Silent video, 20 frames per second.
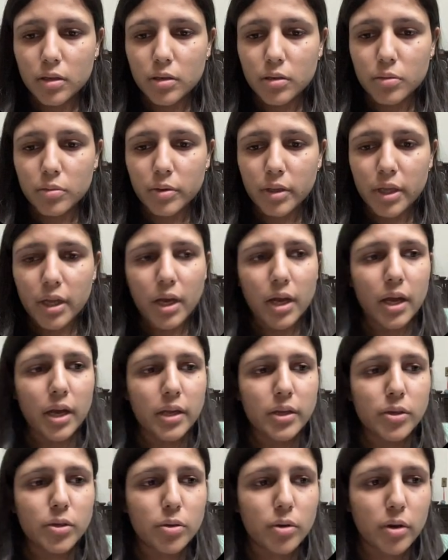Okay,
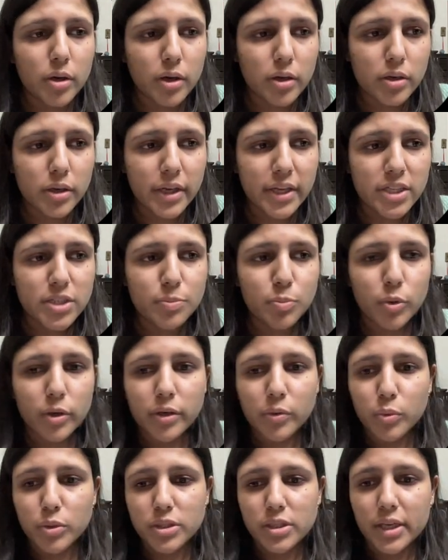and your test
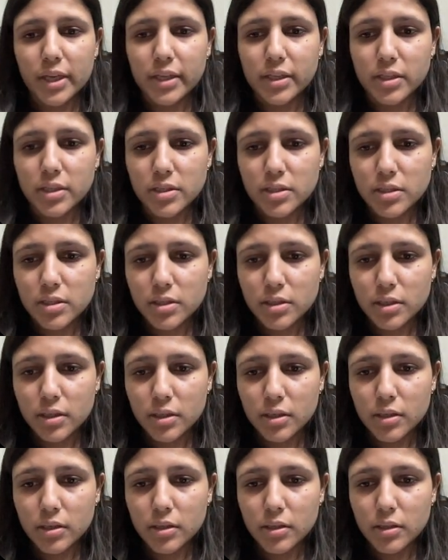point was like this.
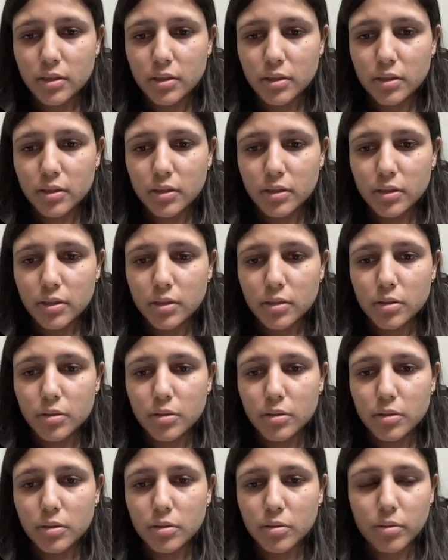
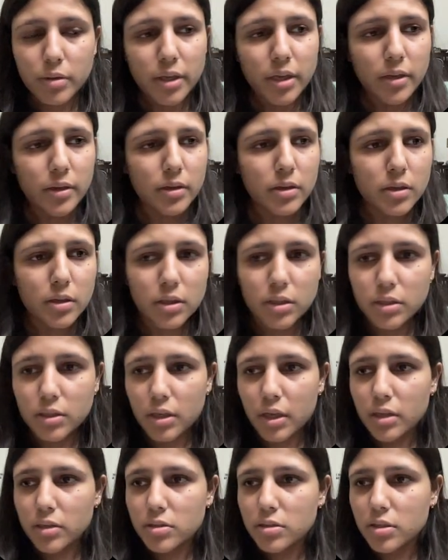Okay, and
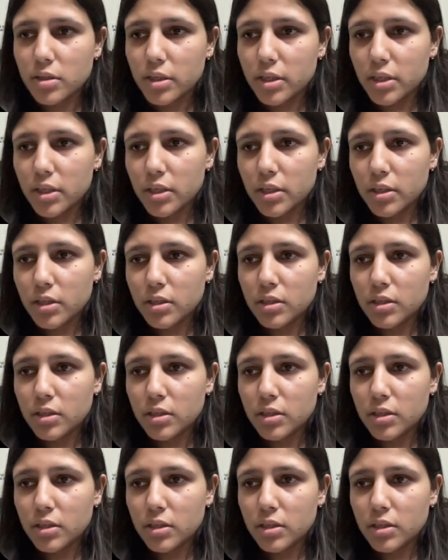actually